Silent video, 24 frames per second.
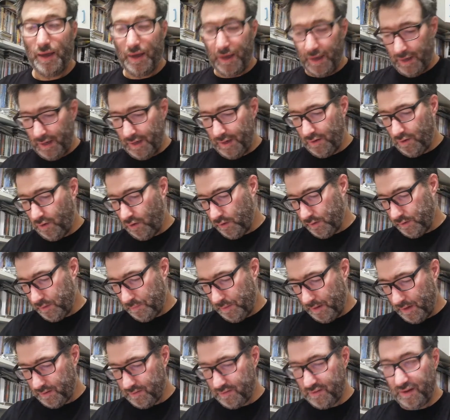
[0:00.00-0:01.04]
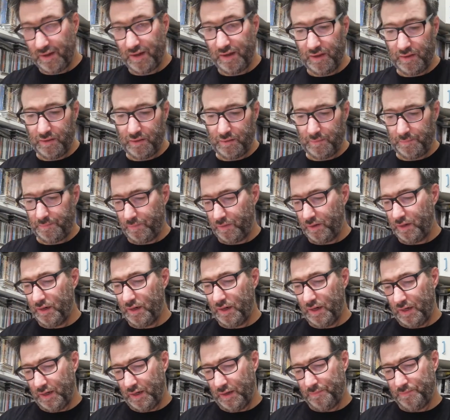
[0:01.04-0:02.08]
And on the back side,
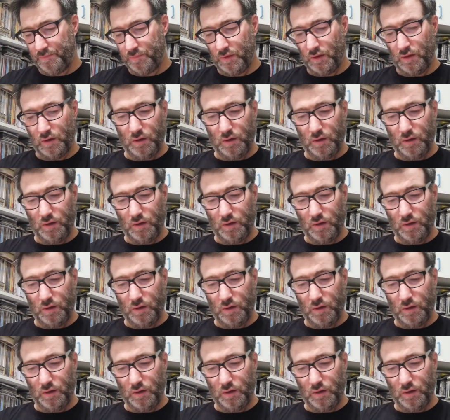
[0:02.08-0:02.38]
Irina